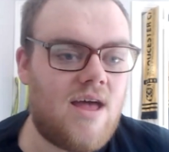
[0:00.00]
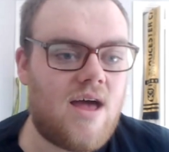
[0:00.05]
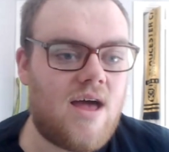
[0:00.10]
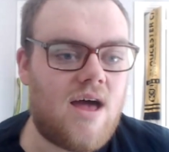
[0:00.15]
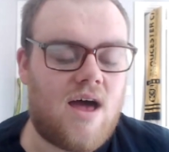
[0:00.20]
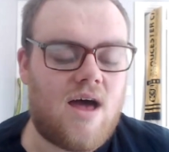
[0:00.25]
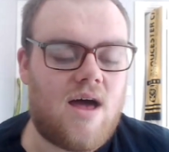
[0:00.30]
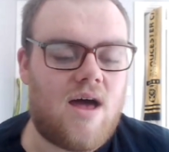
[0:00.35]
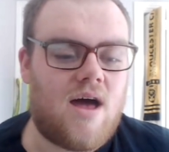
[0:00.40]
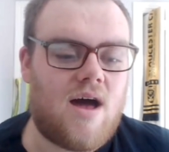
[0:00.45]

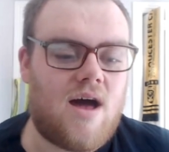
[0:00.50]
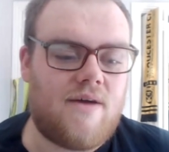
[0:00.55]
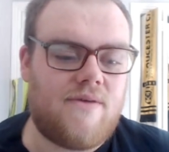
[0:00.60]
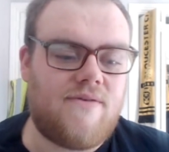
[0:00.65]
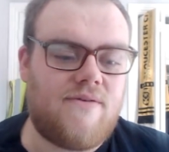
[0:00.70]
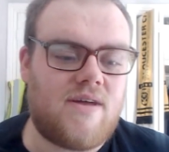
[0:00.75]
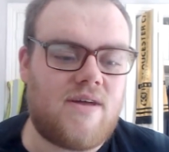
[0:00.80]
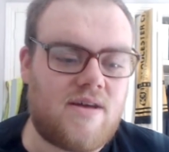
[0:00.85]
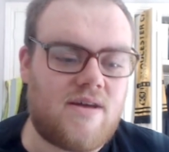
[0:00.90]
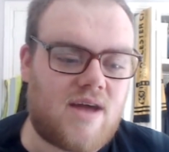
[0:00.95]
I
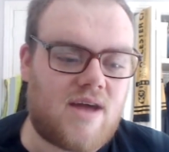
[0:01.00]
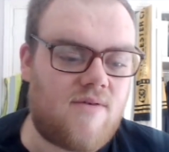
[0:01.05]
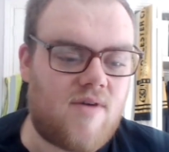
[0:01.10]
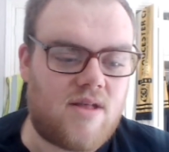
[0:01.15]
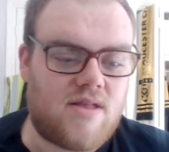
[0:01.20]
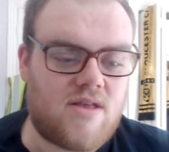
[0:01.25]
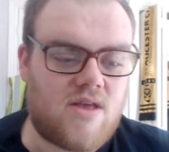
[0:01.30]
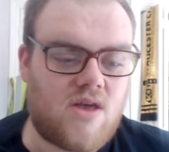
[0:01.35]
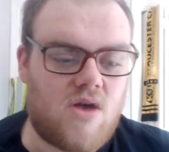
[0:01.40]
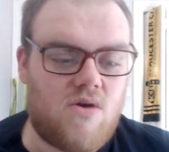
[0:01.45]
think I gave it a
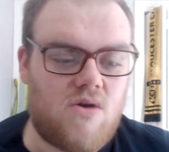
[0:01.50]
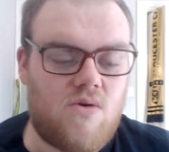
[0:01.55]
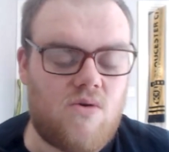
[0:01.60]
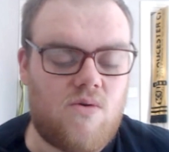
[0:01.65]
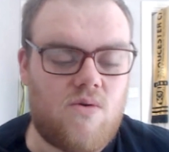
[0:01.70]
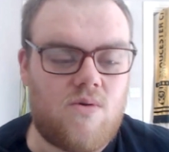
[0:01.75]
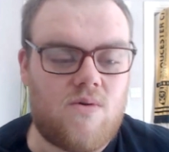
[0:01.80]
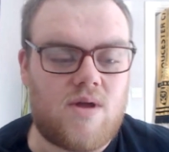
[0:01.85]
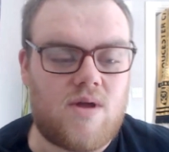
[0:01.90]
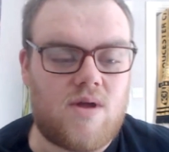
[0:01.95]

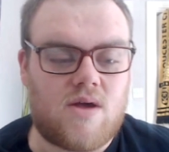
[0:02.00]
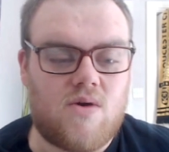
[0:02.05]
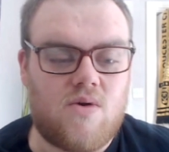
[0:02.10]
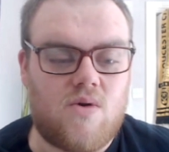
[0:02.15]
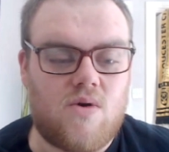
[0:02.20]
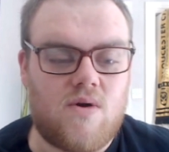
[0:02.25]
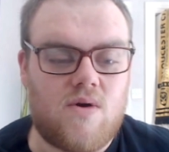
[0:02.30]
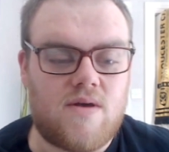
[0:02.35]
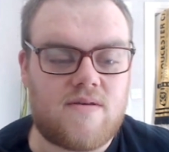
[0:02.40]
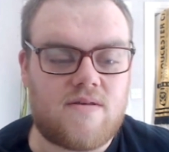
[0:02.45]

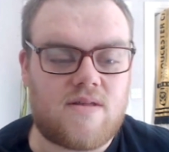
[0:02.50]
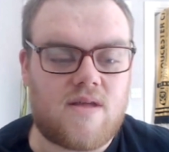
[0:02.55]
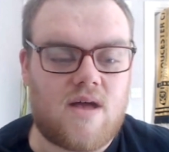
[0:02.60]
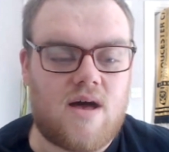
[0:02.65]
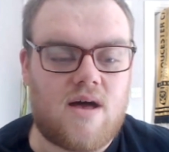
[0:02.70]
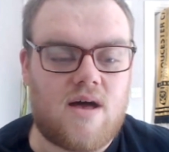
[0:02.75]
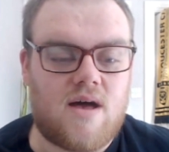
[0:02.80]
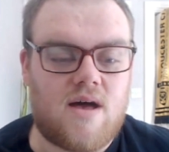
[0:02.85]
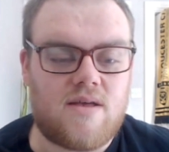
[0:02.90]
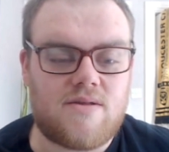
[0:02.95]
2.25
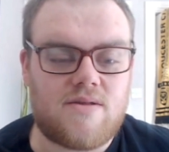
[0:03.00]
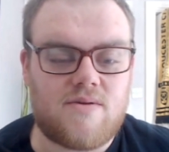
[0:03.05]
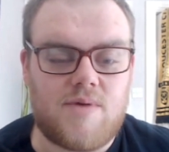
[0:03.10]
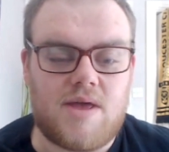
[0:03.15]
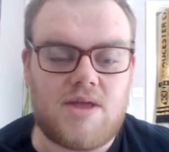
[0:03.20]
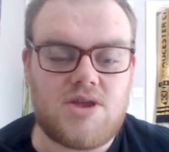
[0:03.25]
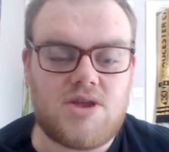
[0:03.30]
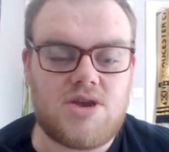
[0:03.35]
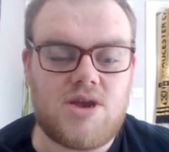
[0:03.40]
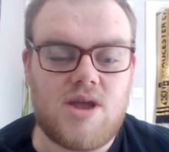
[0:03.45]
stars,
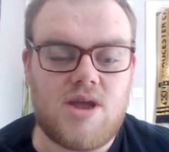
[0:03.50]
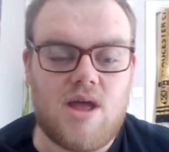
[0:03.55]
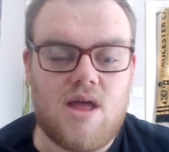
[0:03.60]
which